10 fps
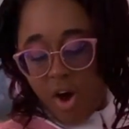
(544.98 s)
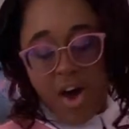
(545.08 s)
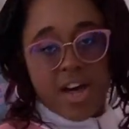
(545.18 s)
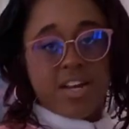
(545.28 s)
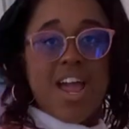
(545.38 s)

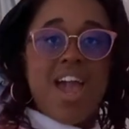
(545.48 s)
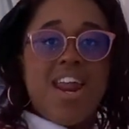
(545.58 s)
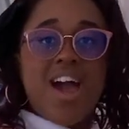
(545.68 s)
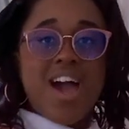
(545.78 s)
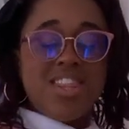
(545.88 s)
on,
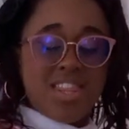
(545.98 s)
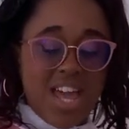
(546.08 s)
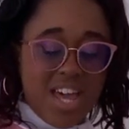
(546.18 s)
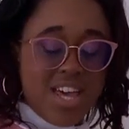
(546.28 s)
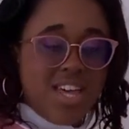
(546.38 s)
and I
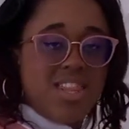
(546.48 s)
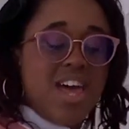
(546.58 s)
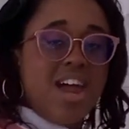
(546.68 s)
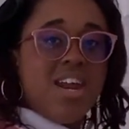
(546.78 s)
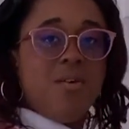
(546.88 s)
think
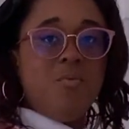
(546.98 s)
that it